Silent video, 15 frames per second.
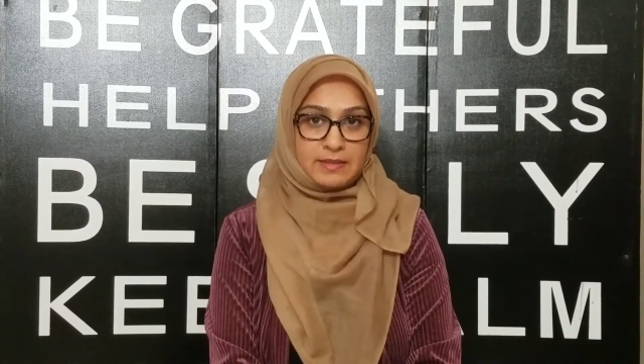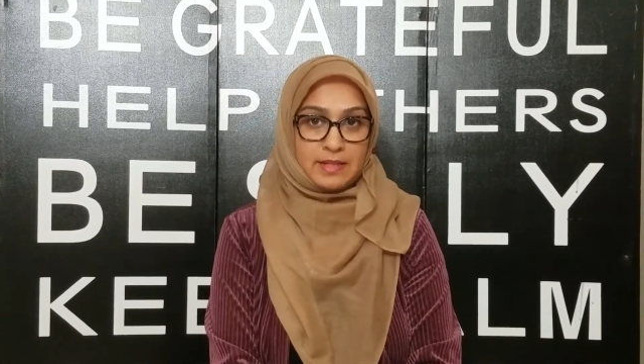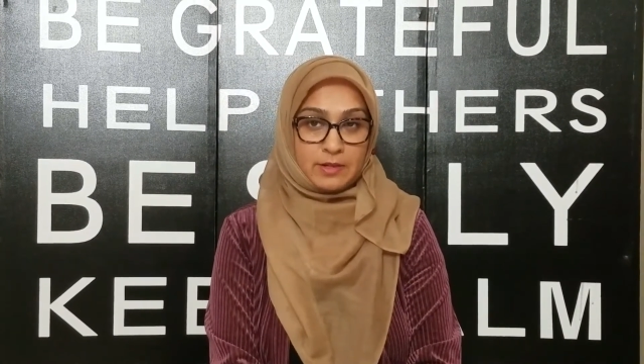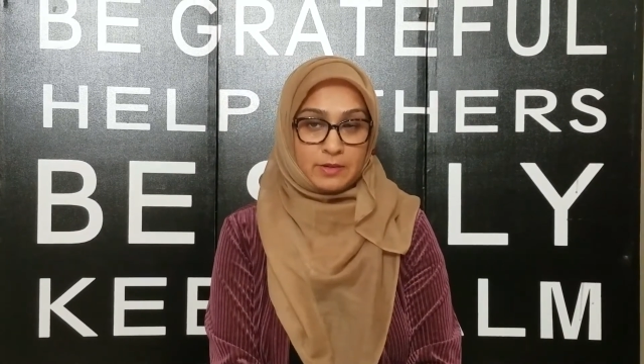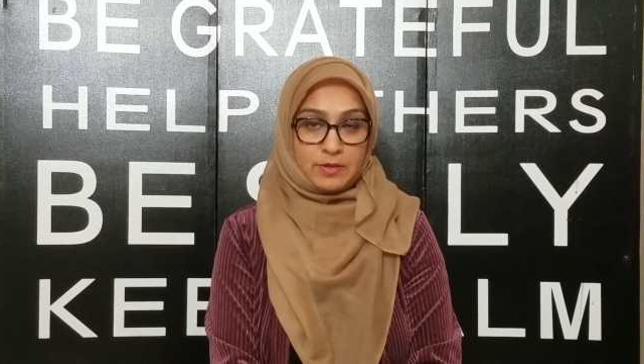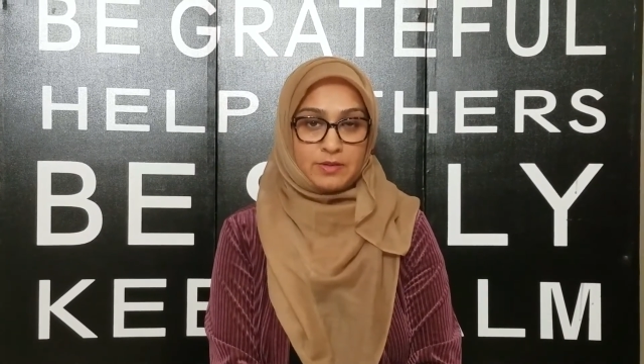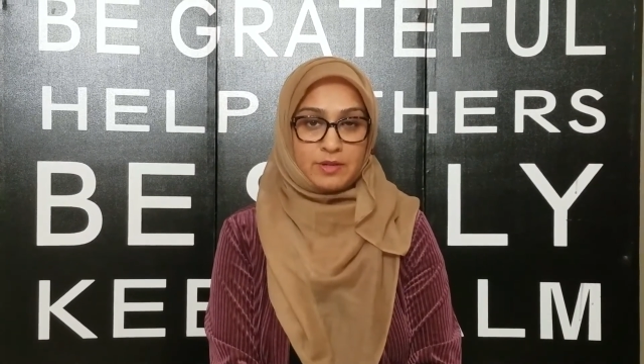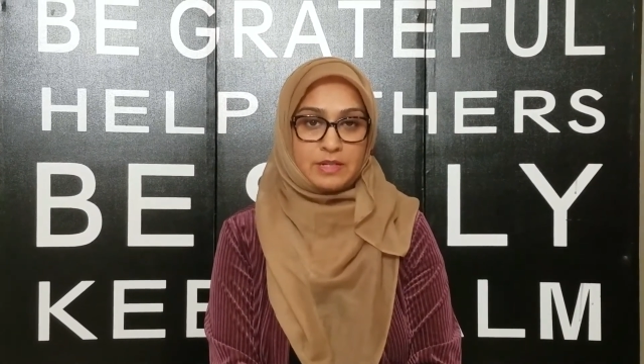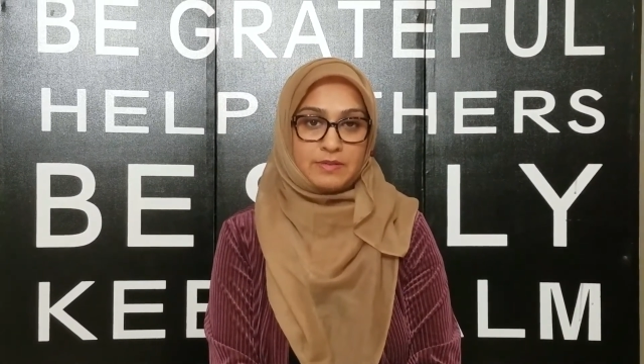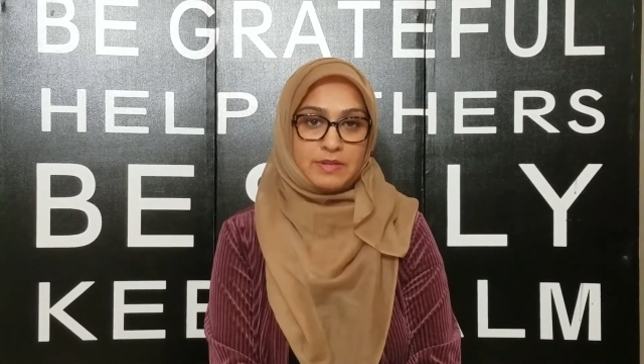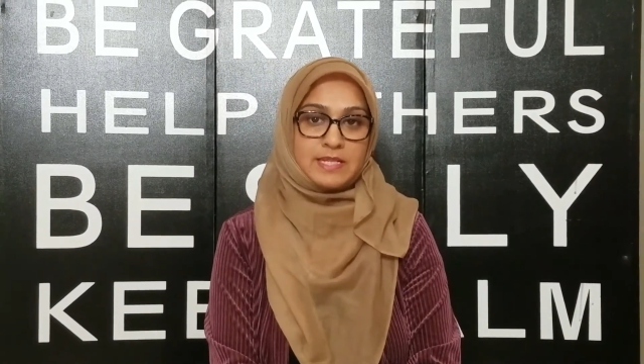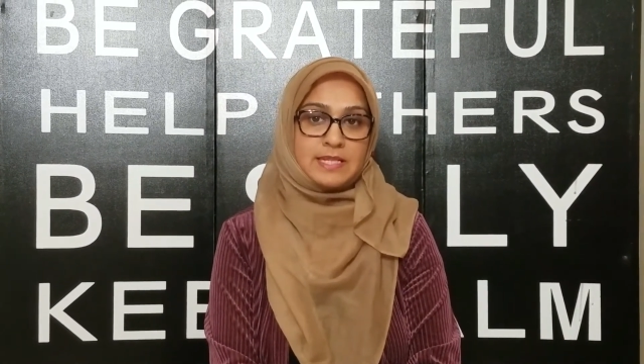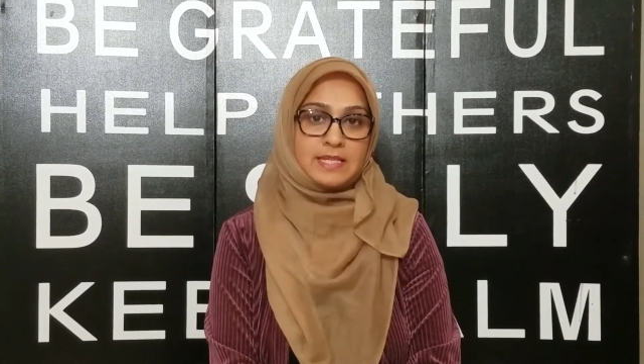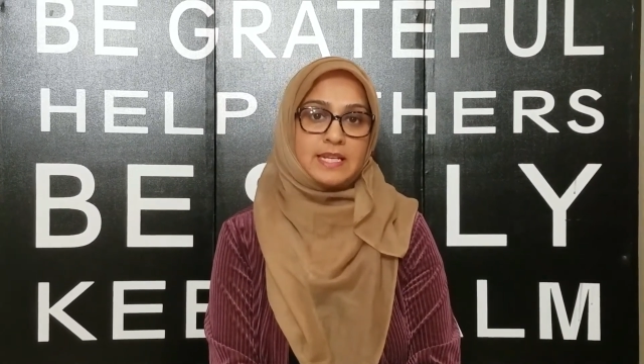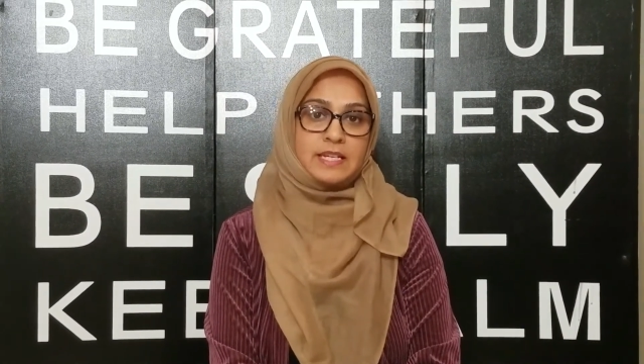their Quran
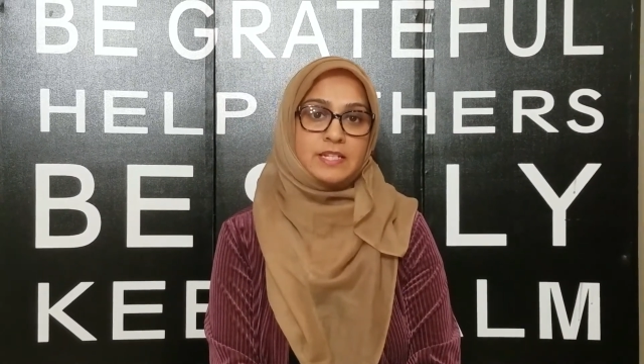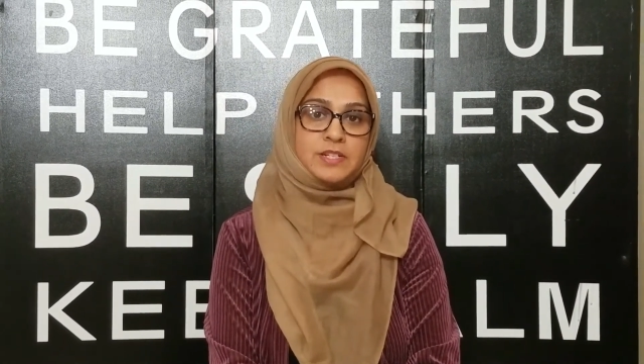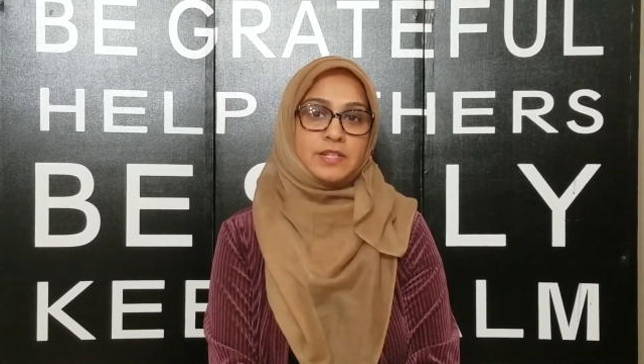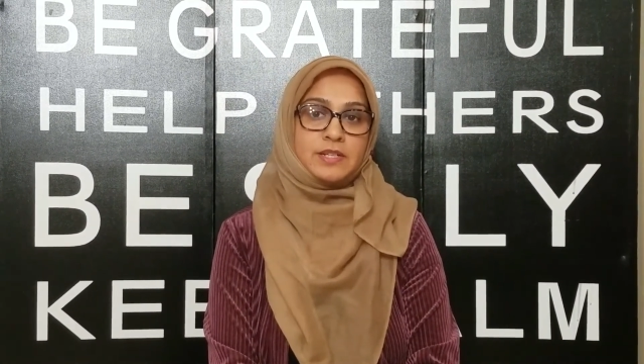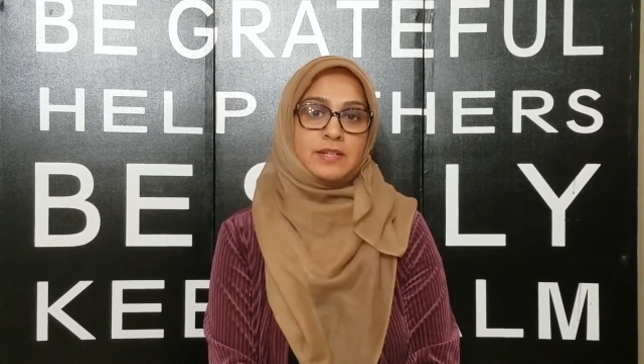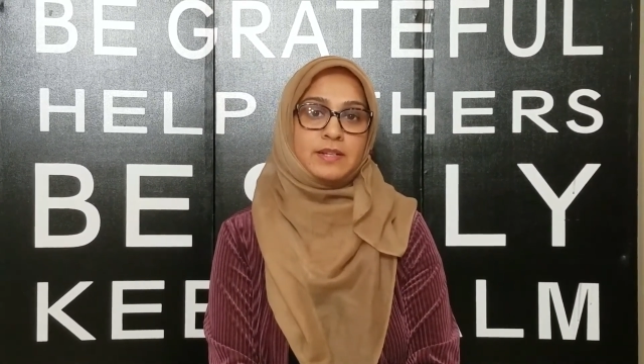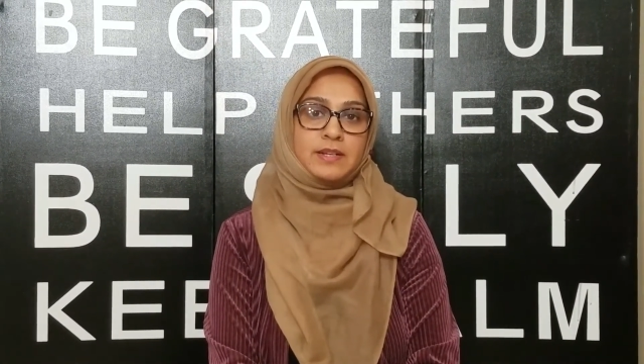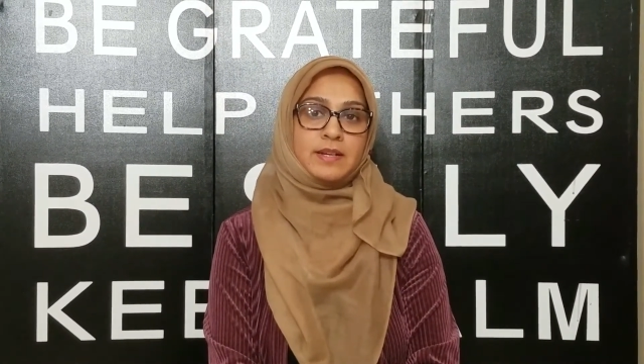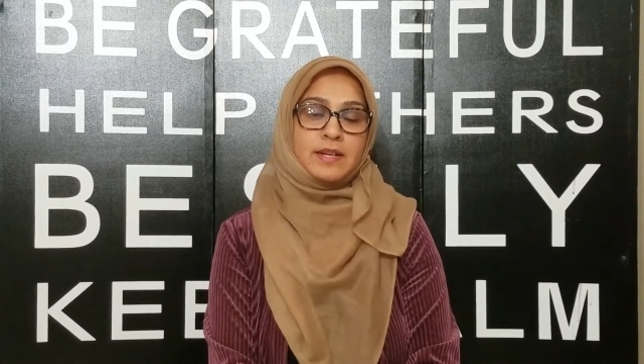recitation.